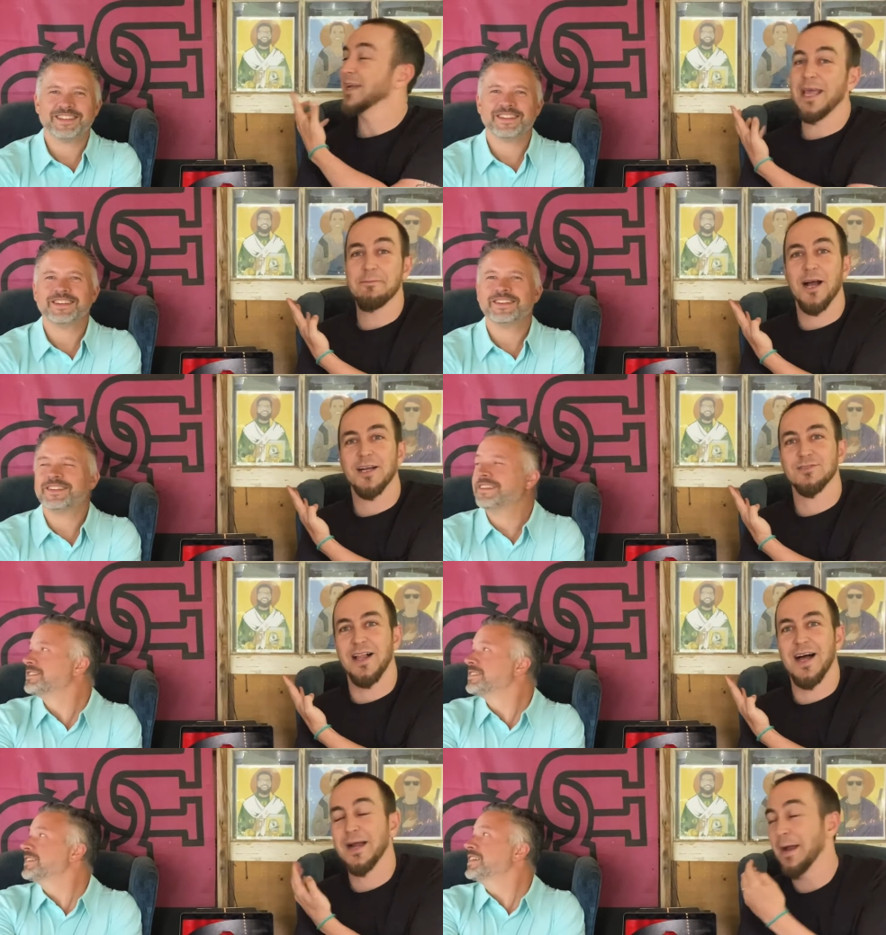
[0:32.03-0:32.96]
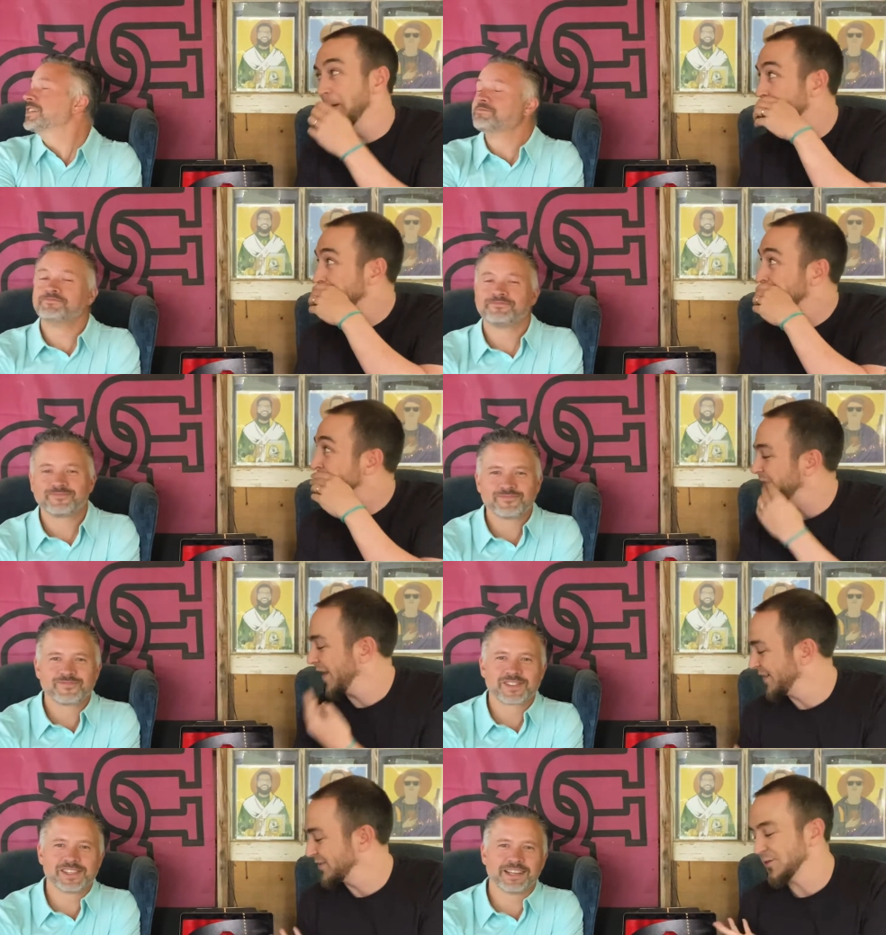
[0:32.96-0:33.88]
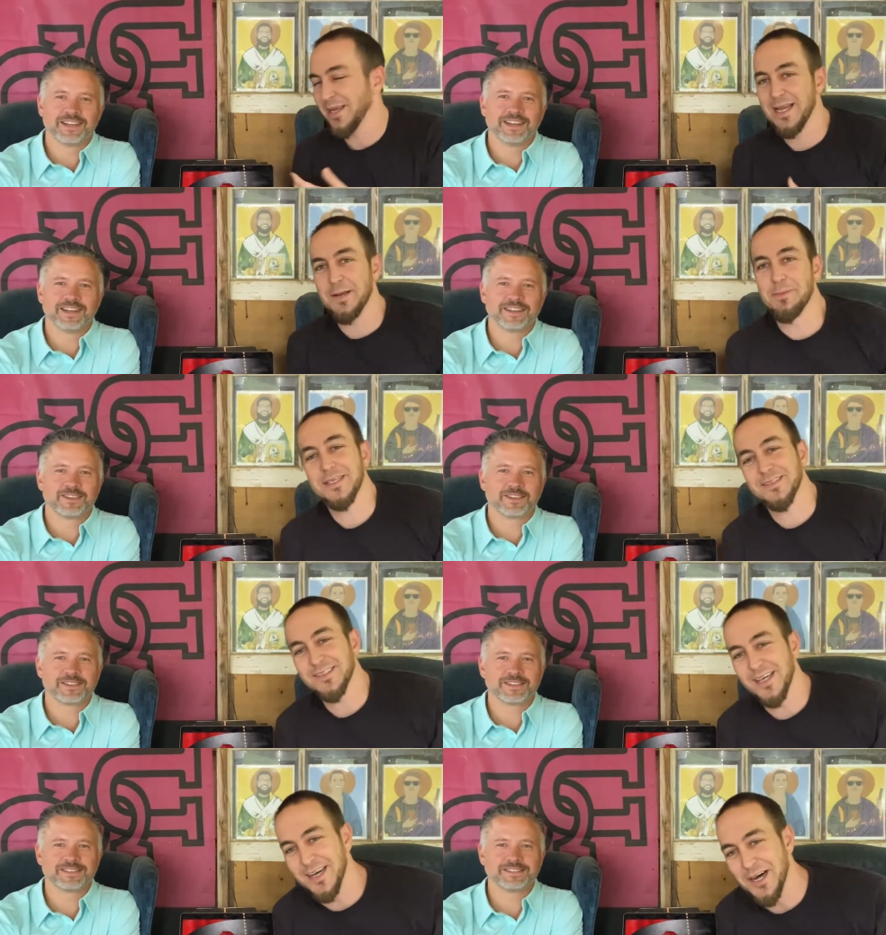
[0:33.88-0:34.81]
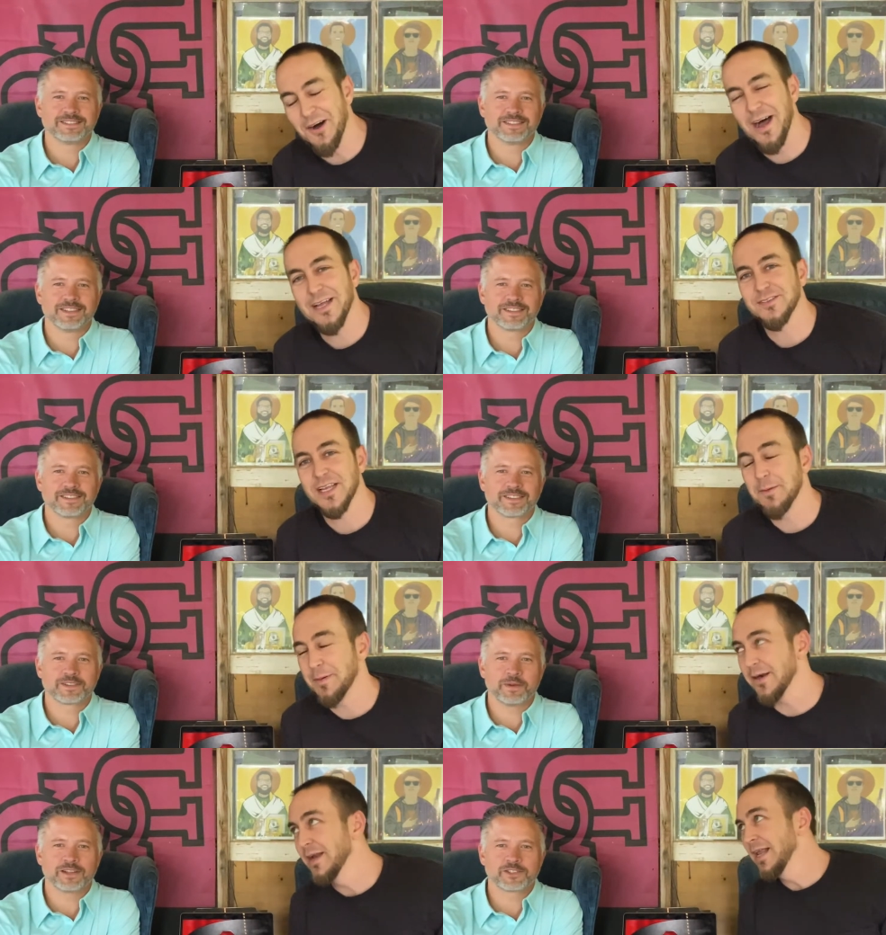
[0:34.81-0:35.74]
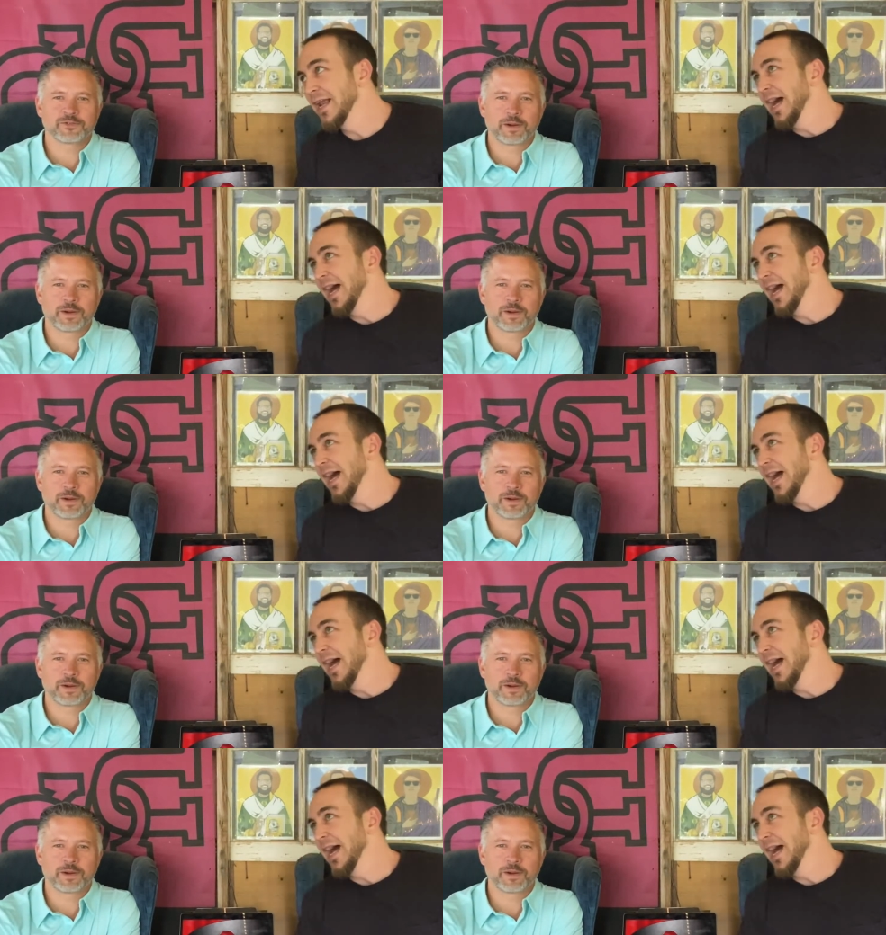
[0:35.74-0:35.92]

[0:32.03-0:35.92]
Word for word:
Speaker 1: Gamecocks flag up, and so he had to put his uh, Ohio State up here. I'm just